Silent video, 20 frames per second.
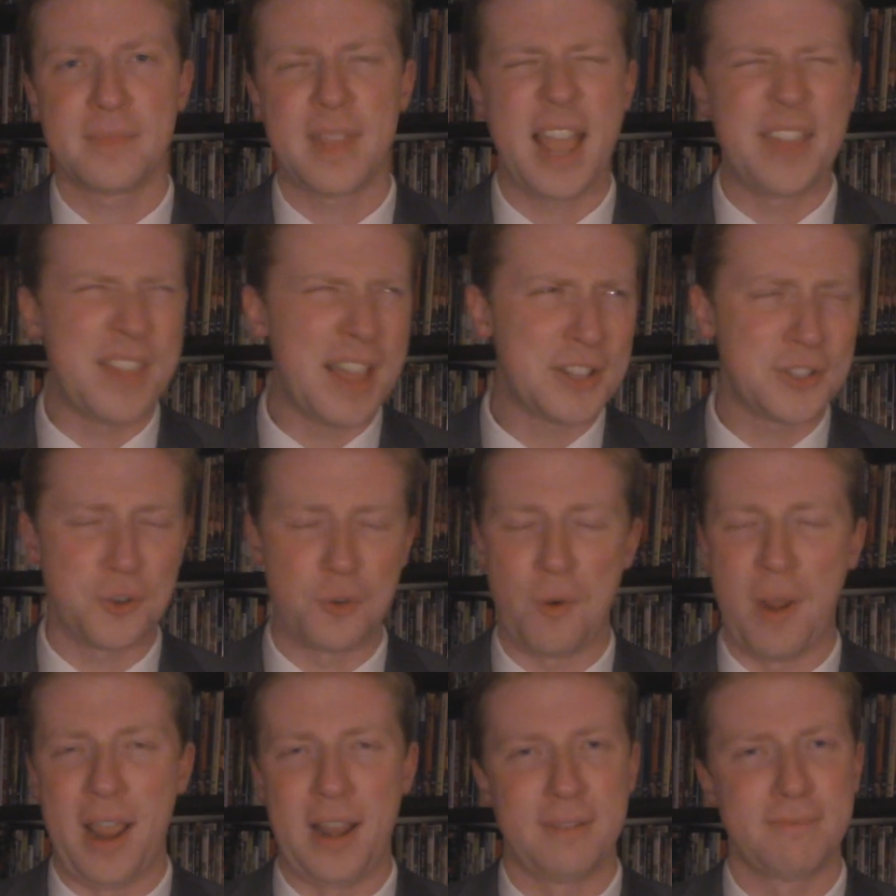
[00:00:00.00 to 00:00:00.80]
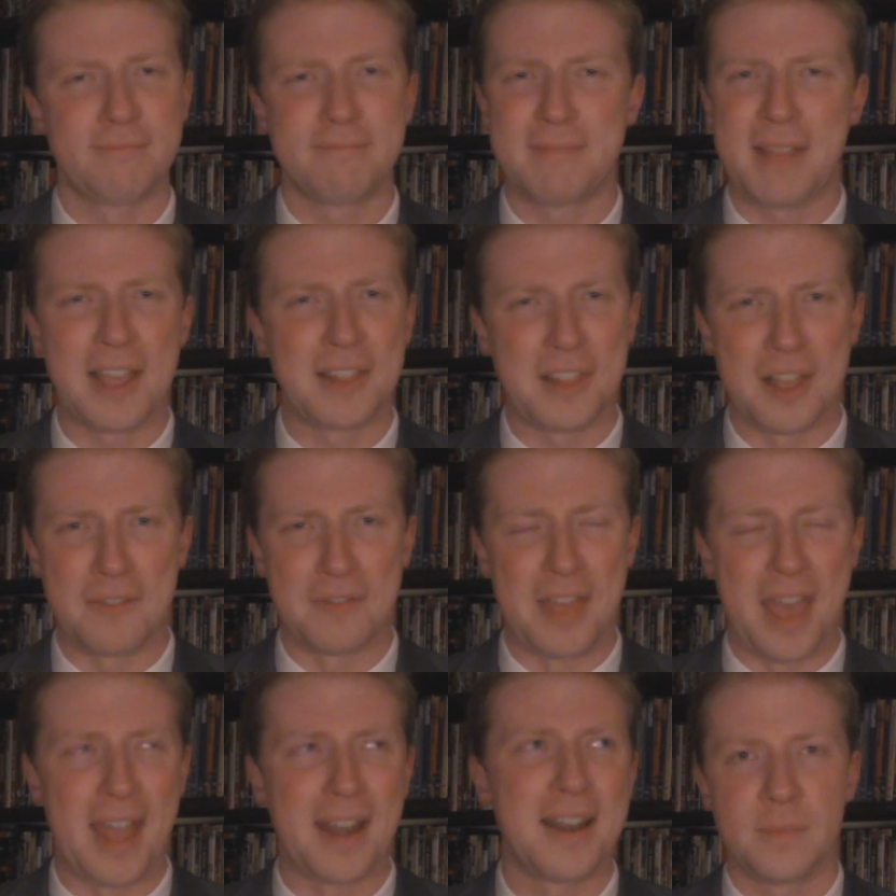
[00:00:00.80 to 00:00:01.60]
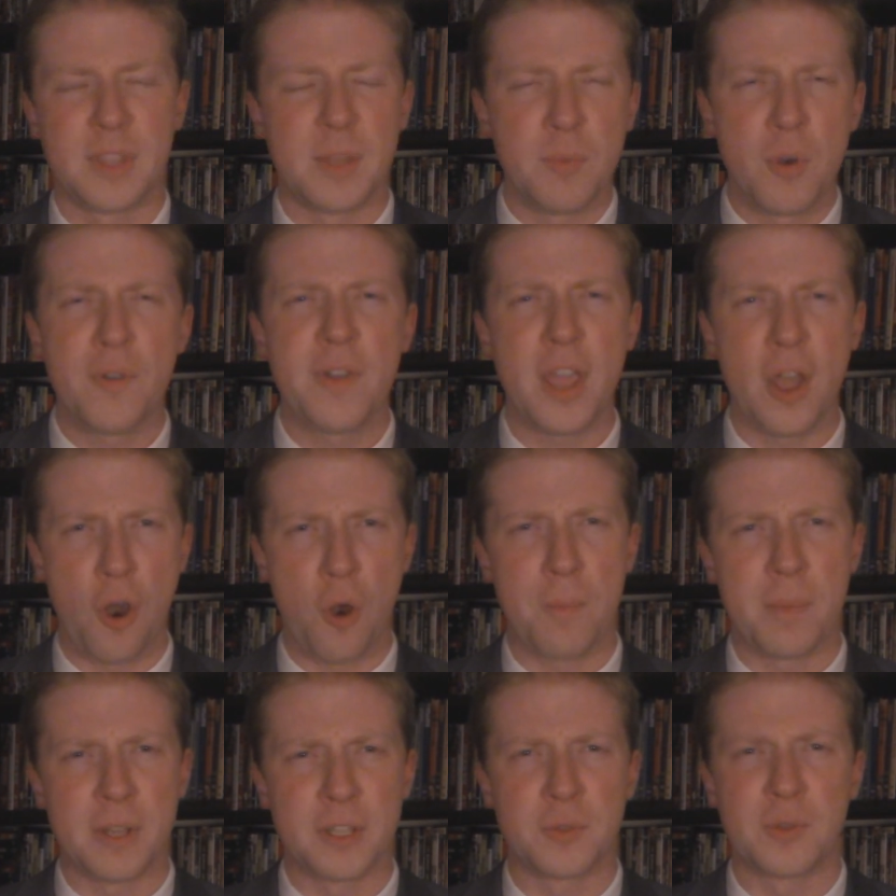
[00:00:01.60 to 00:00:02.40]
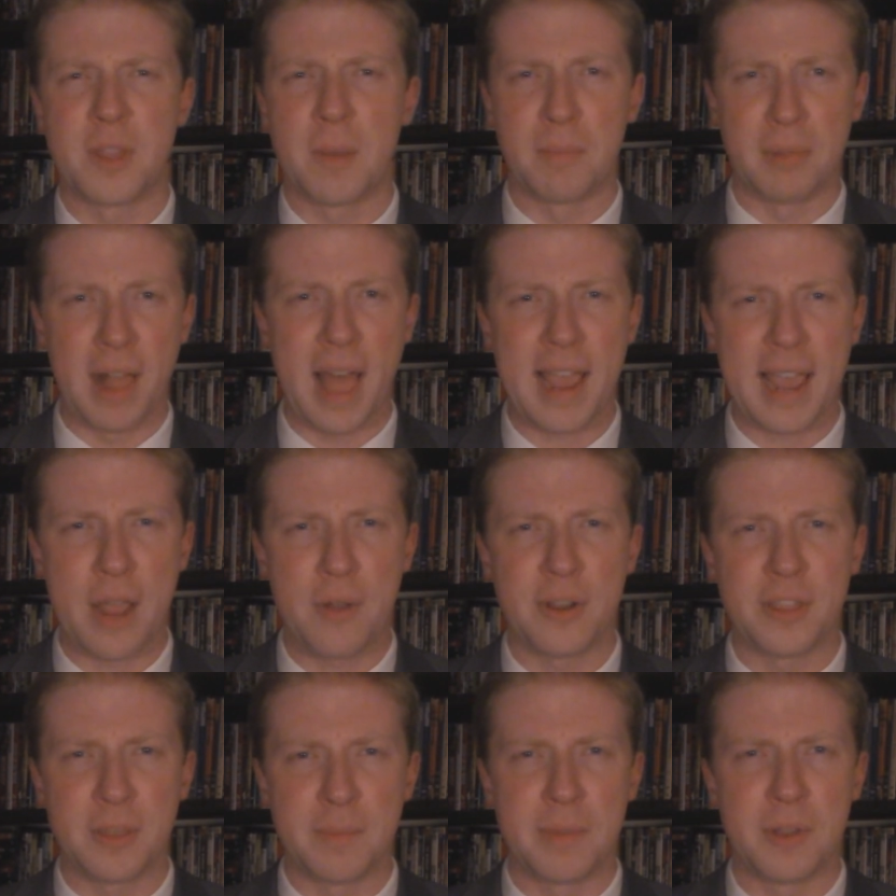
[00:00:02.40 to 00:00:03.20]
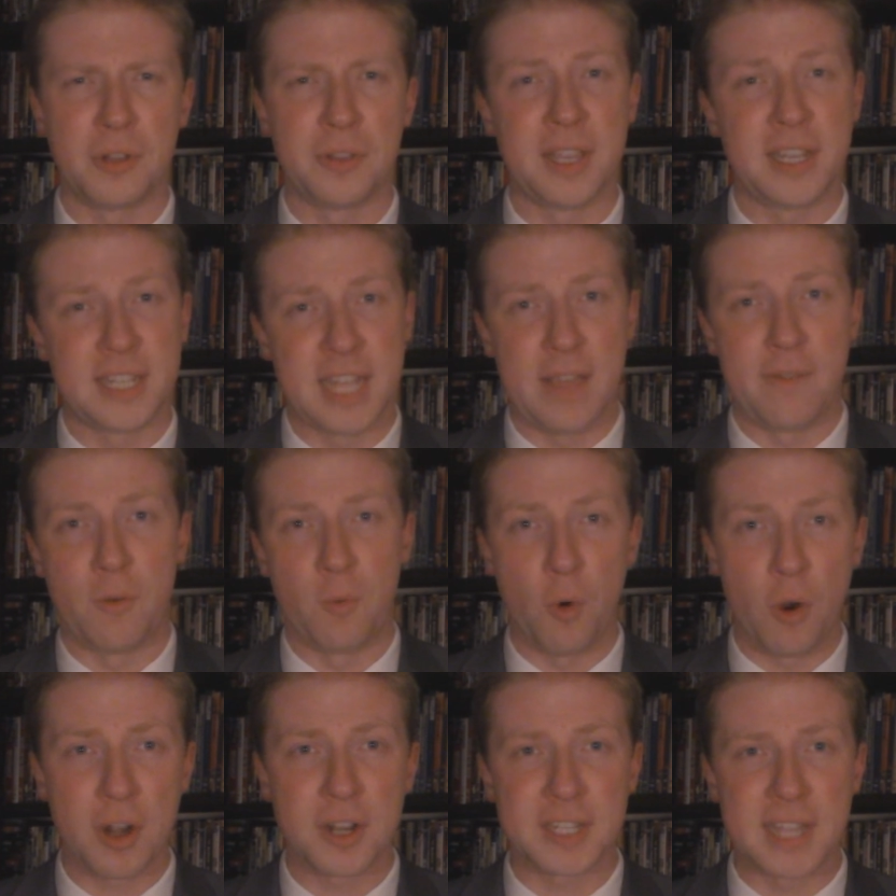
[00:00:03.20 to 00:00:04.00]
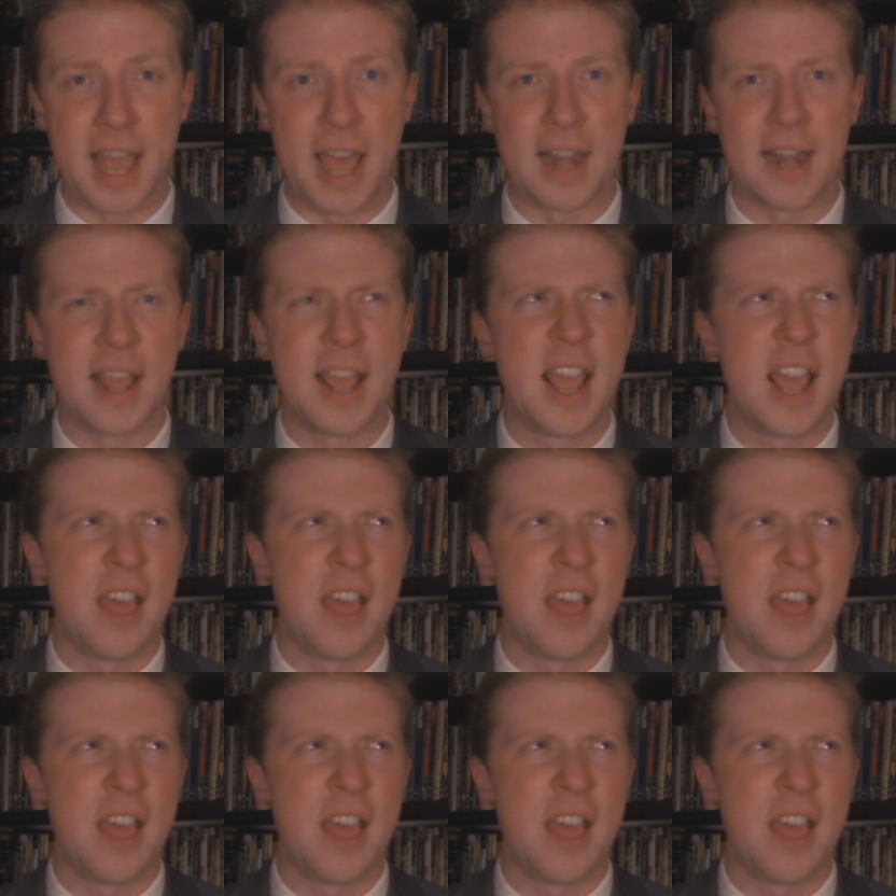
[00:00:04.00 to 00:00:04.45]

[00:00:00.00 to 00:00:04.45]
And that's great. I love that. The movie opens with a blackout in the building David works at.